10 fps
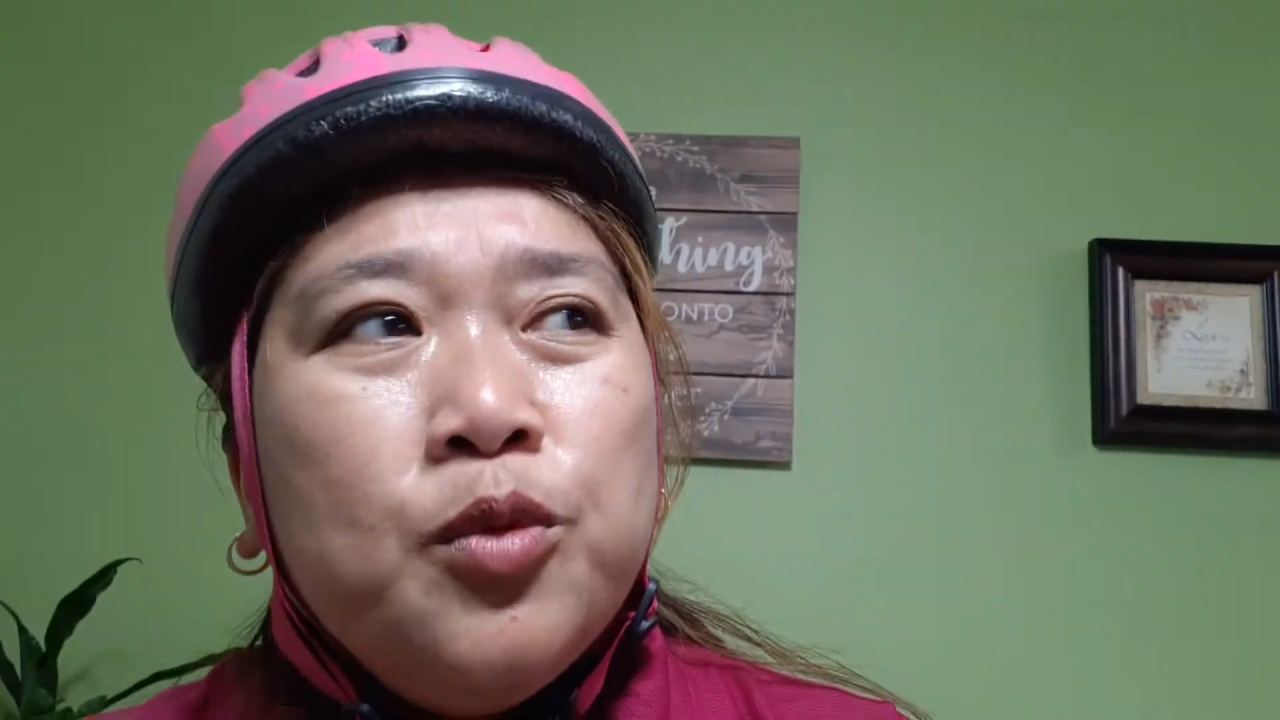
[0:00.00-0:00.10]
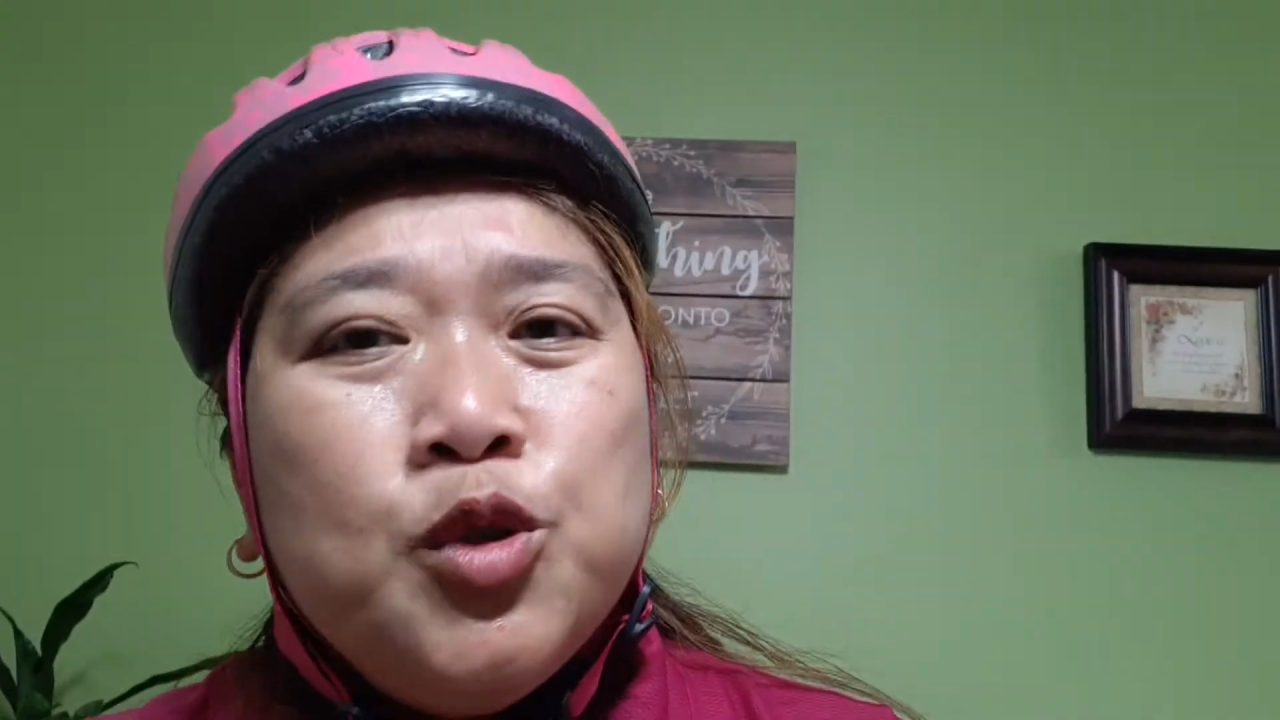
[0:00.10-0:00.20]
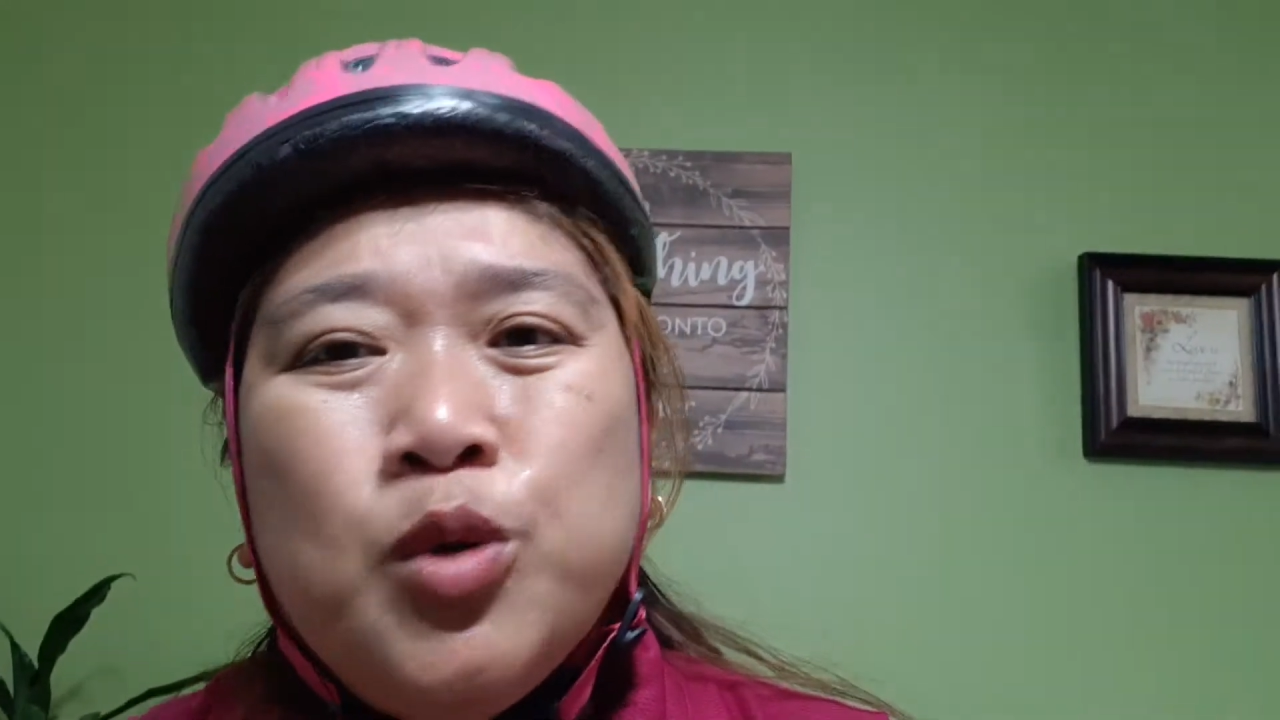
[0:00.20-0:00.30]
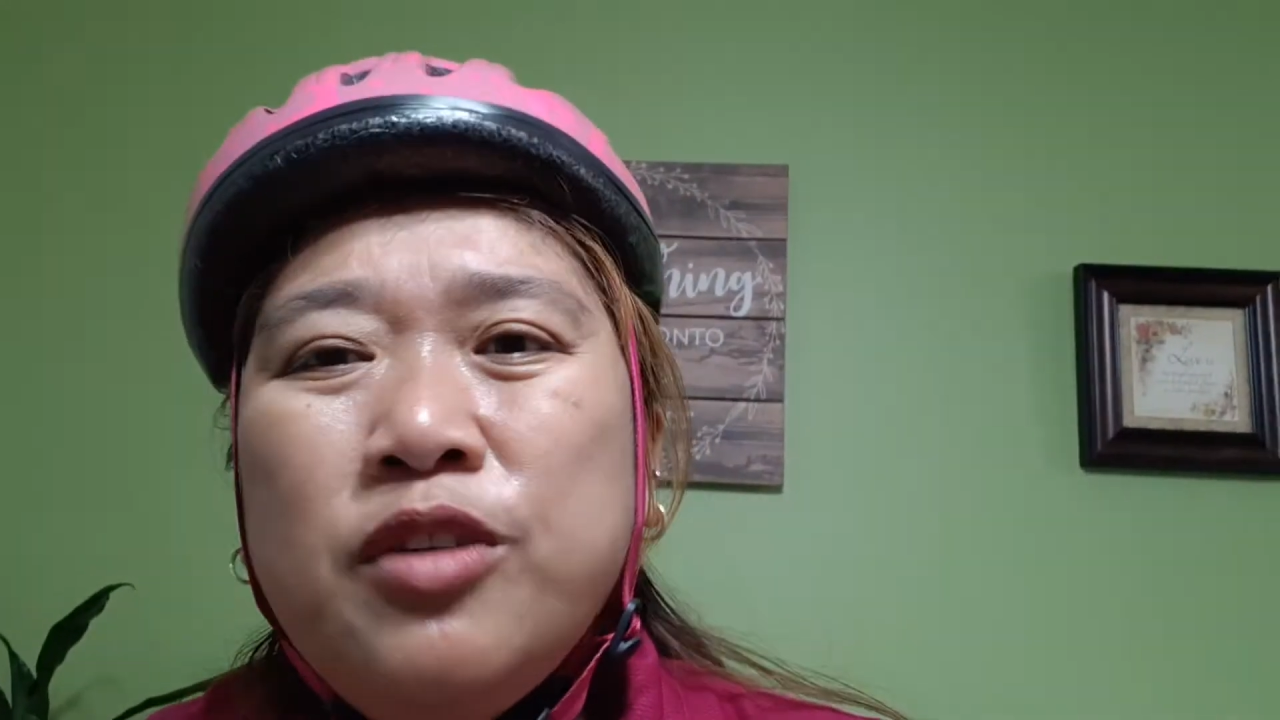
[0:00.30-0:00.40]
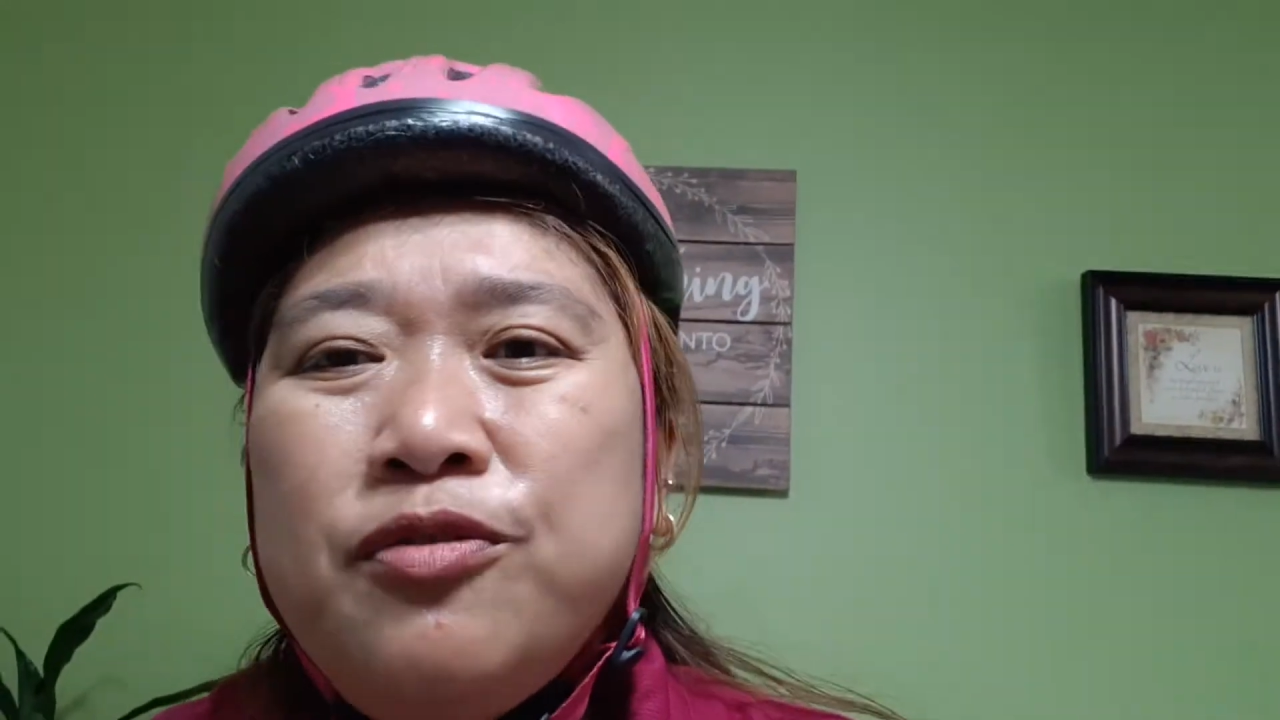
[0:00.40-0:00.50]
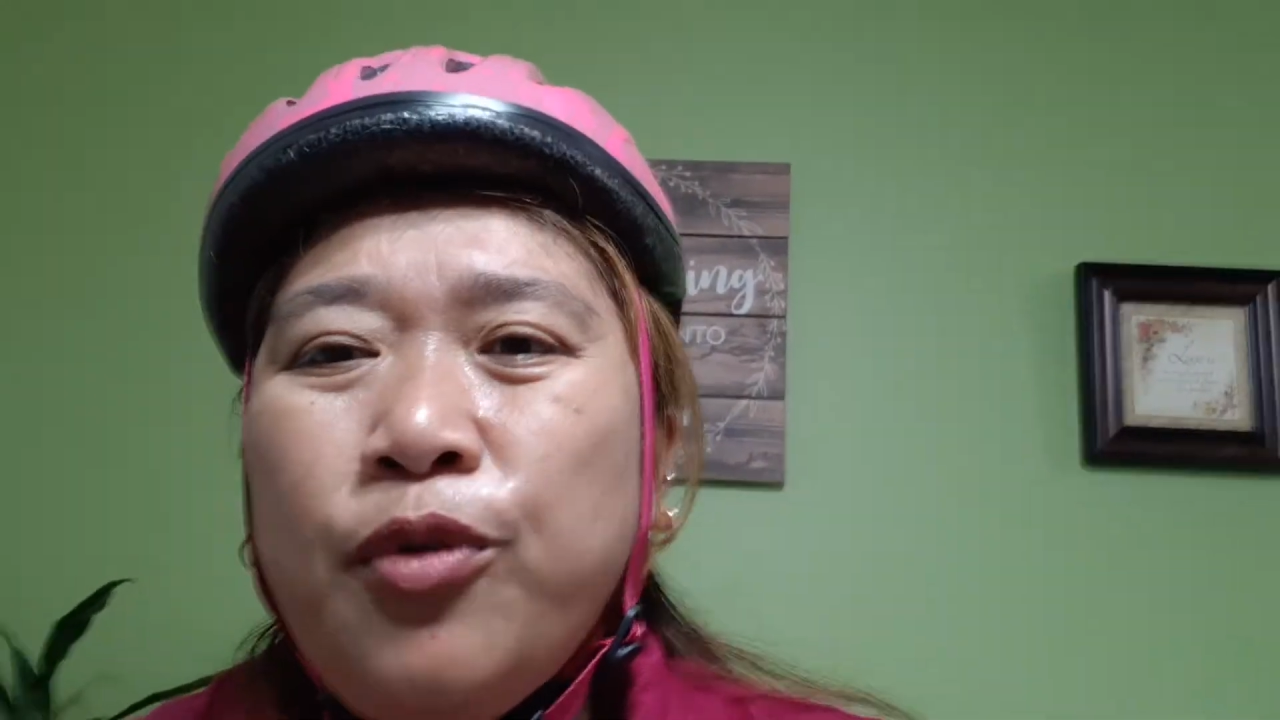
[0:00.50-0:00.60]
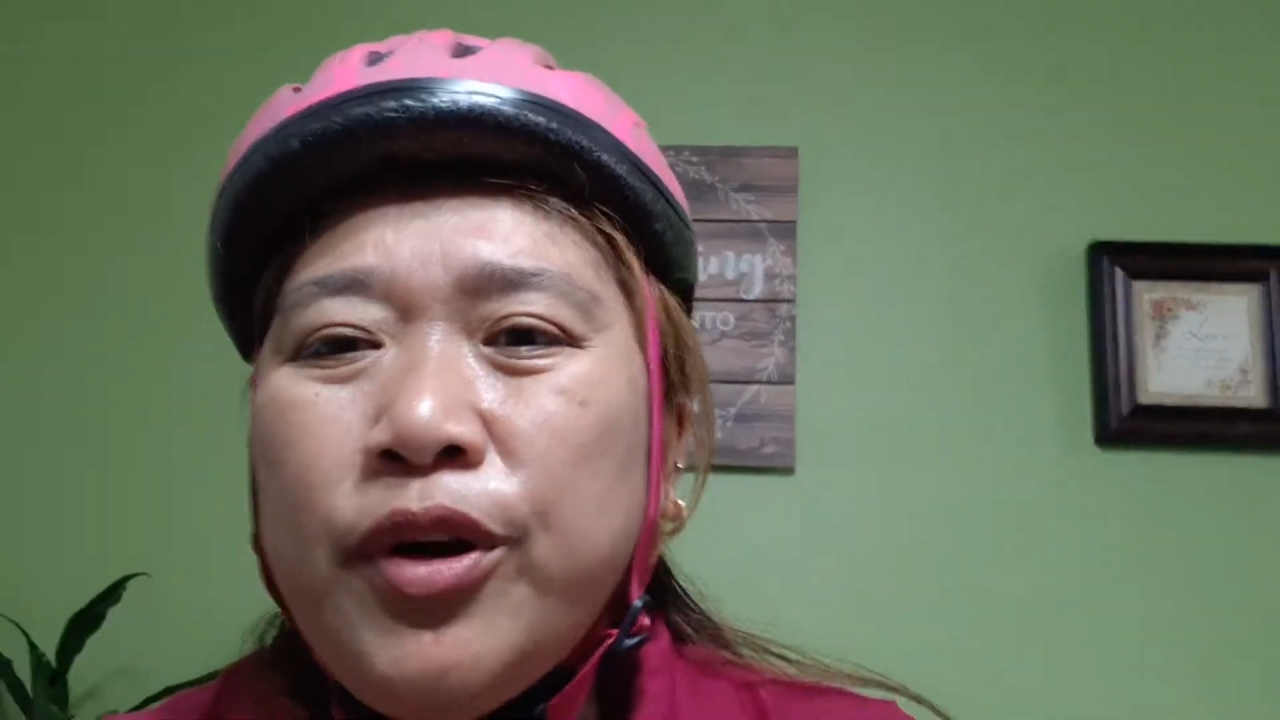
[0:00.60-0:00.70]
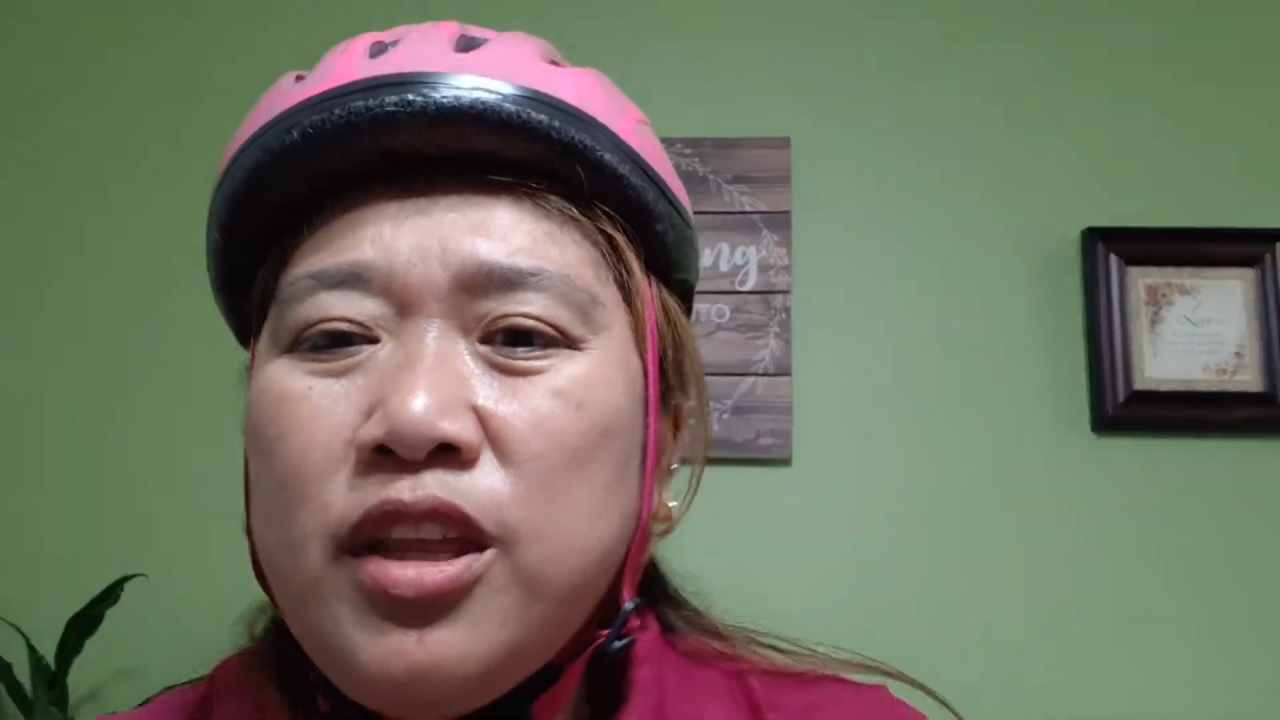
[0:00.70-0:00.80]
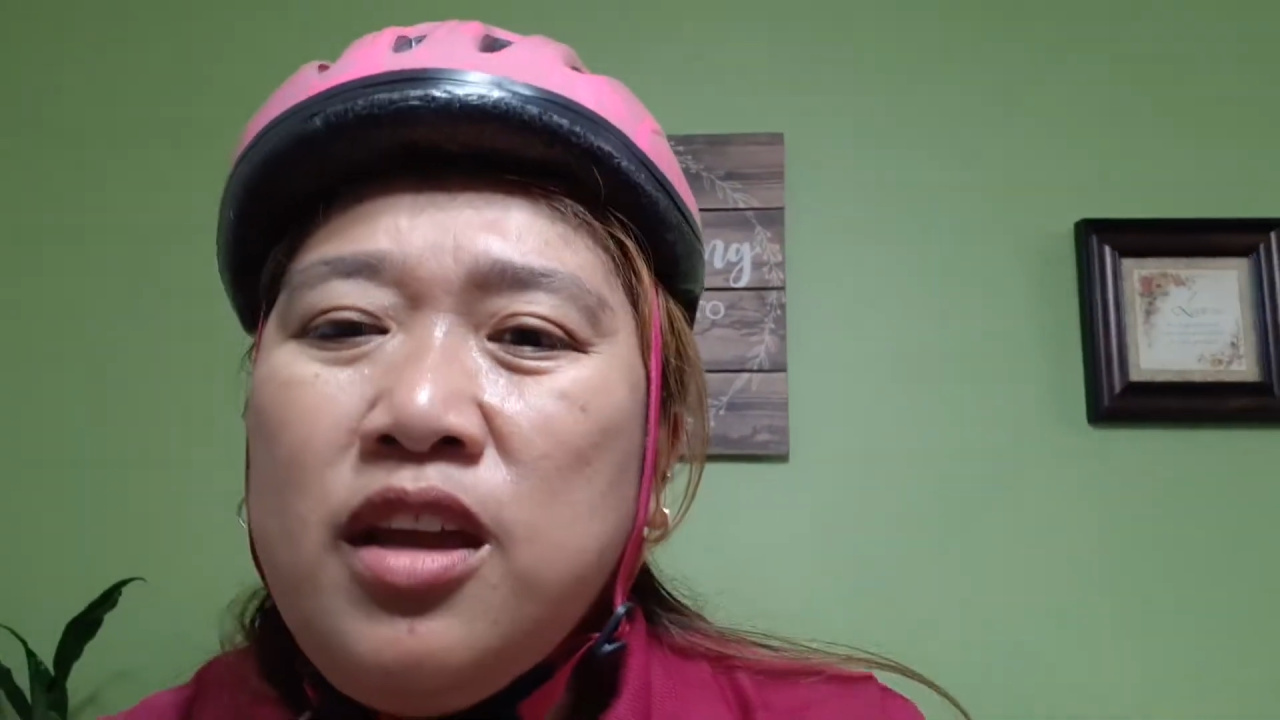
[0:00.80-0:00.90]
12.40